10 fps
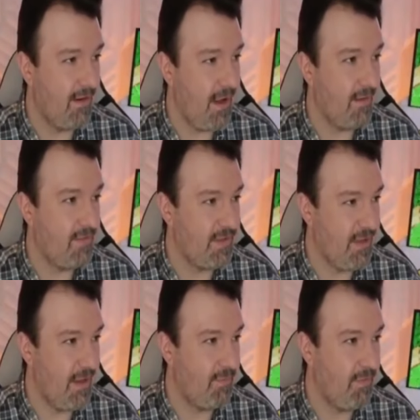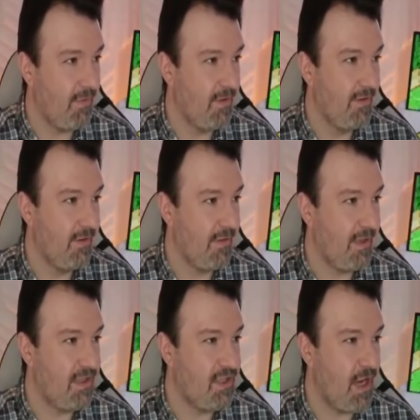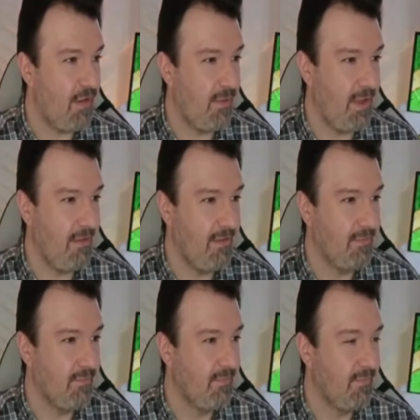anonymous tip. Ladies and gentlemen,